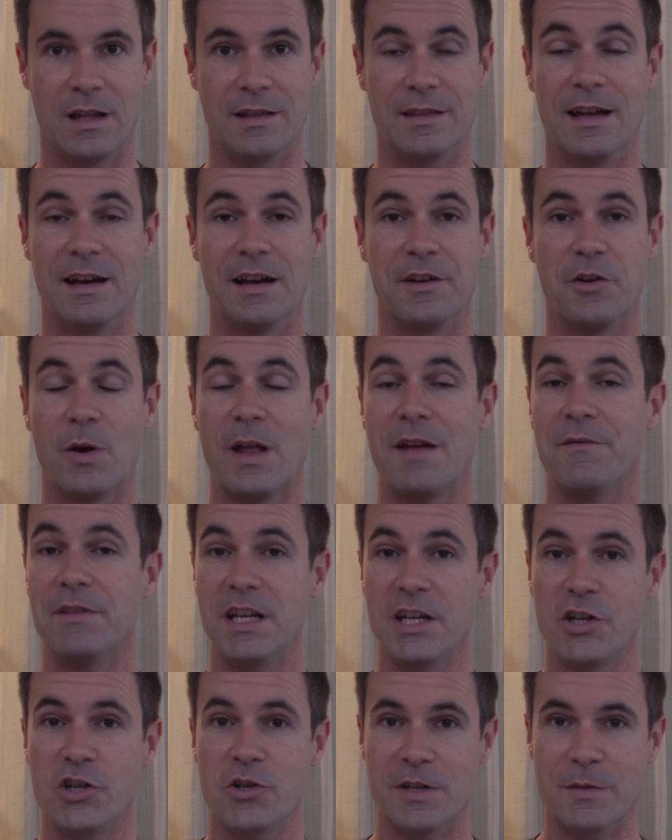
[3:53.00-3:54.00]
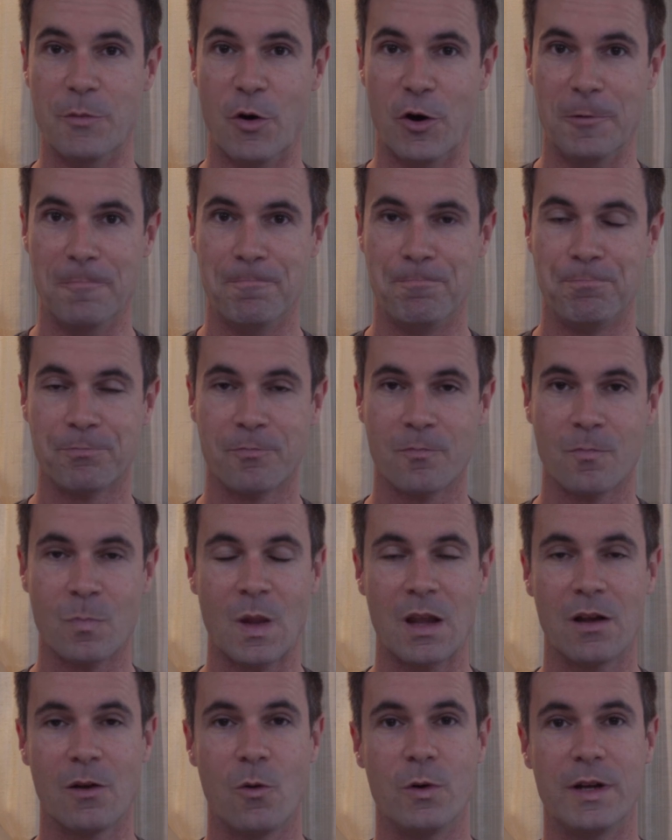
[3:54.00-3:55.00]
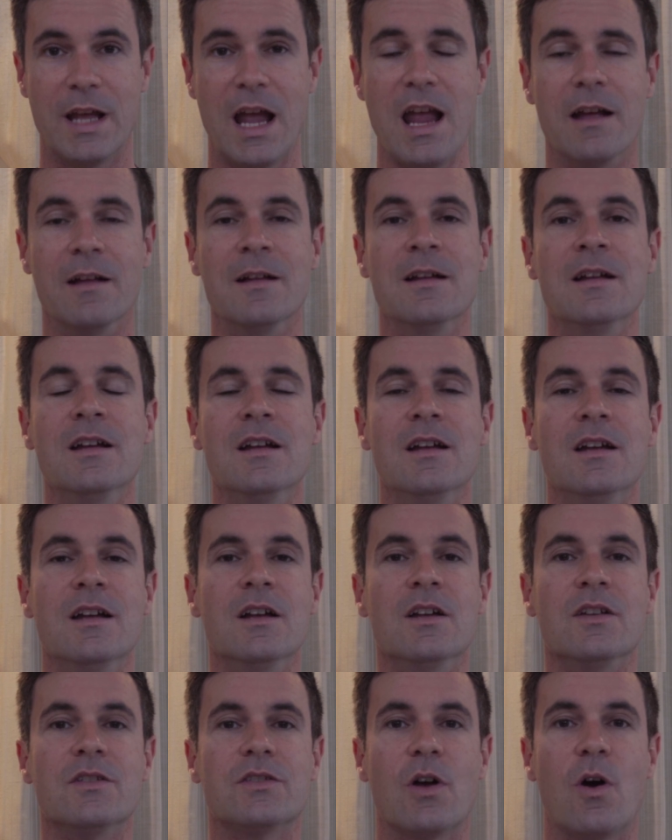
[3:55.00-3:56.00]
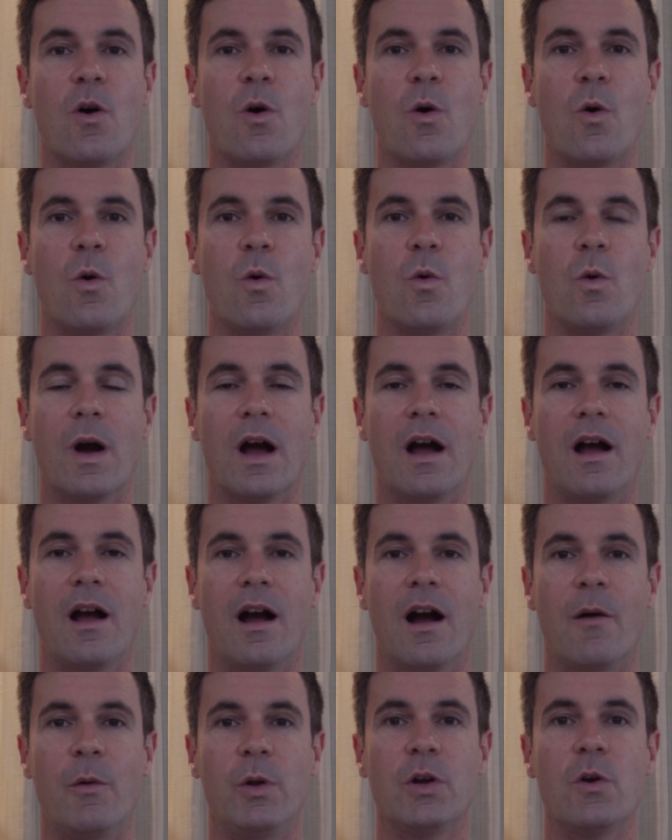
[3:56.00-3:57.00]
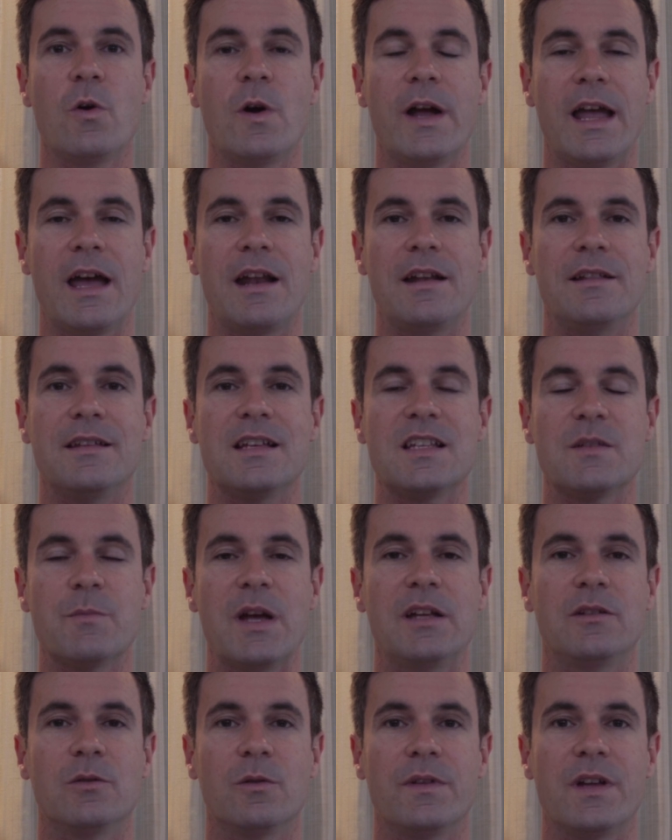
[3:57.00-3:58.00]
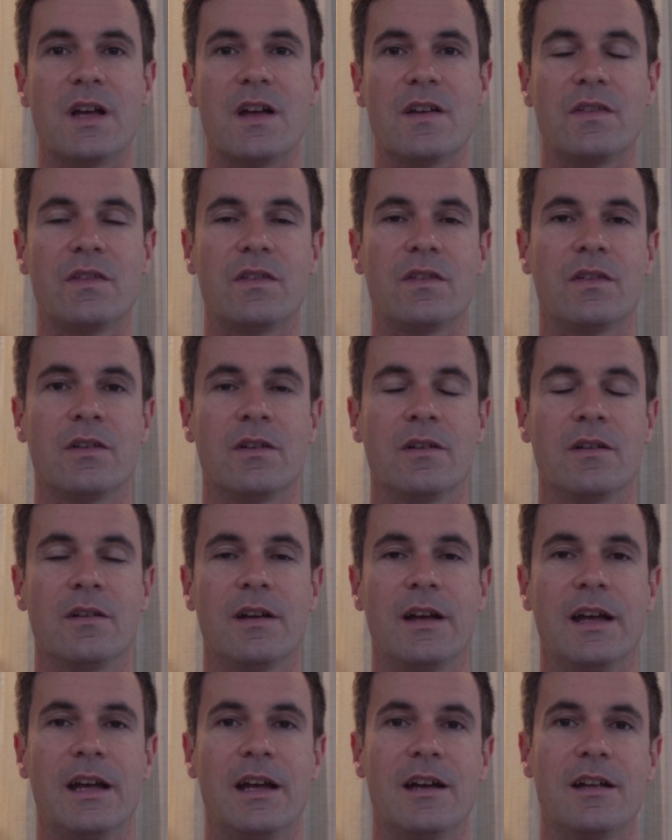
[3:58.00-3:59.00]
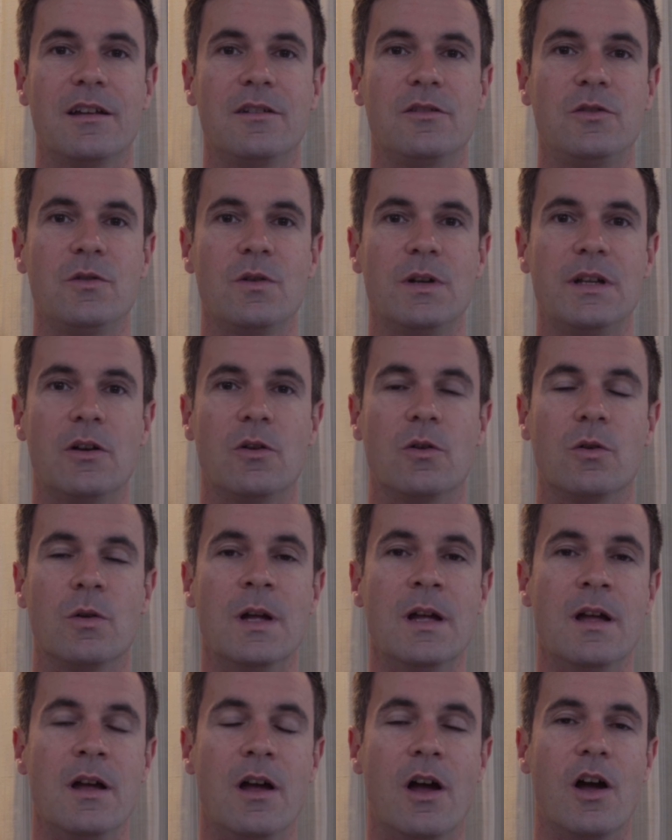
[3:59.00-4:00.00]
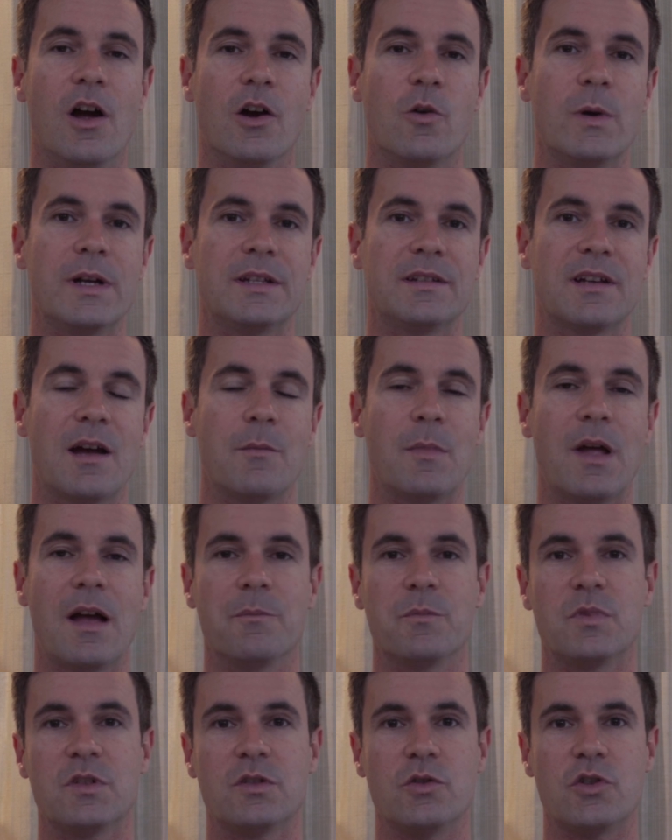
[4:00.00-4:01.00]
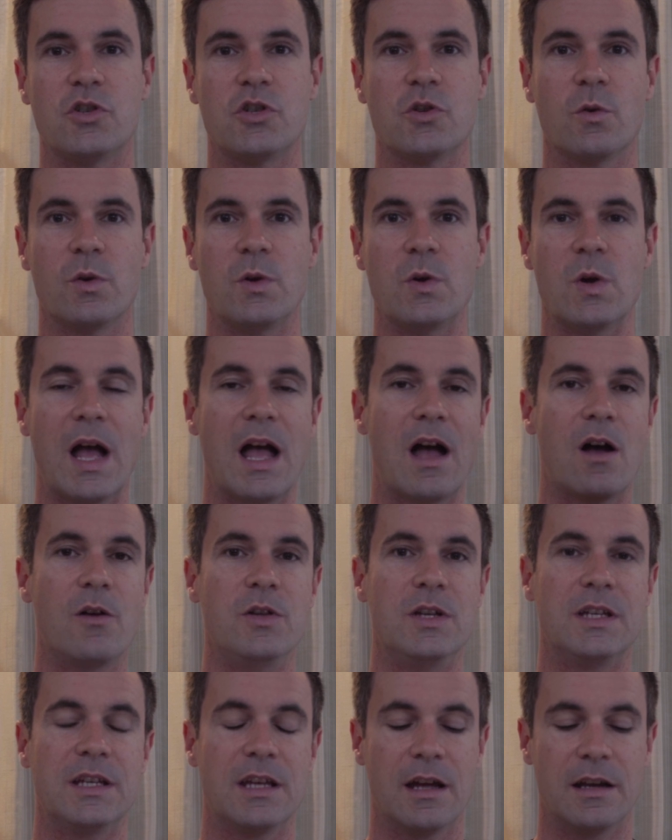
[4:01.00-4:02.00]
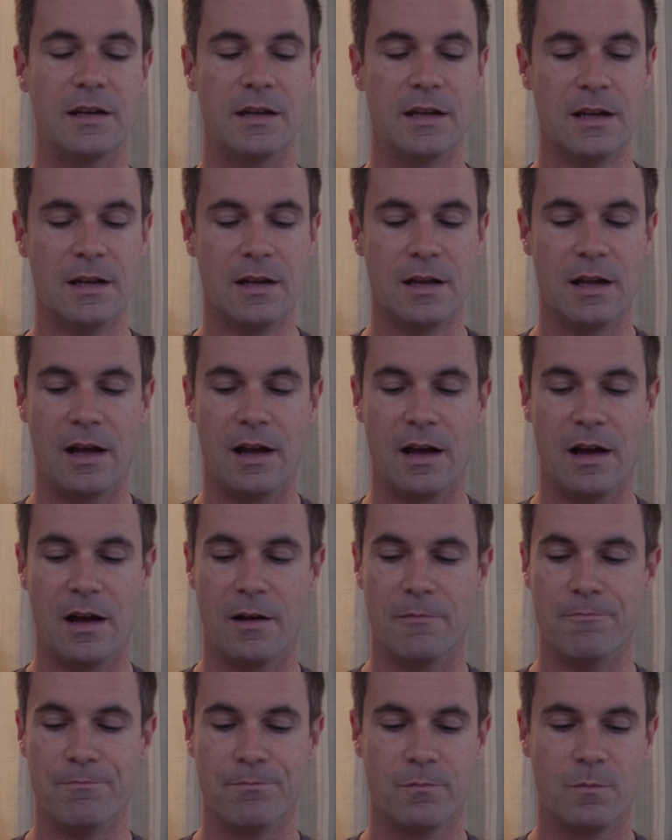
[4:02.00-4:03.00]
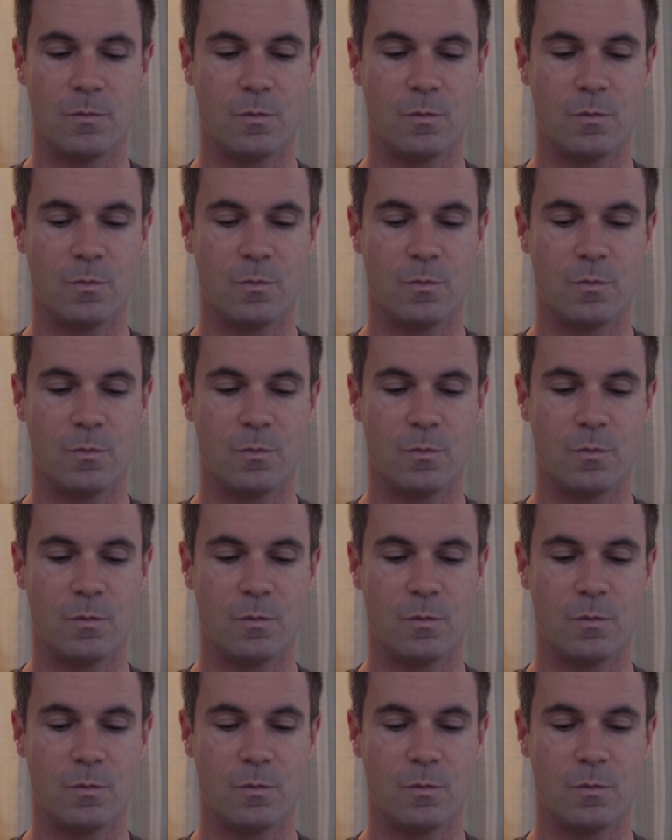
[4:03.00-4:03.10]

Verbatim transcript: And then I don't have that issue anymore. Okay, so I will go ahead and dismantle this and do a little uh, quick time lapse to show you how you can uh,